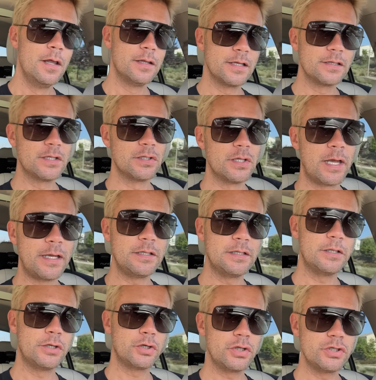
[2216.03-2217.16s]
Like the light
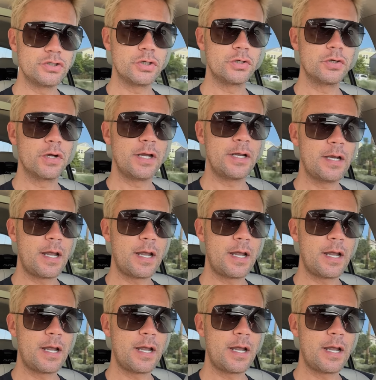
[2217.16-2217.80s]
literally turned green.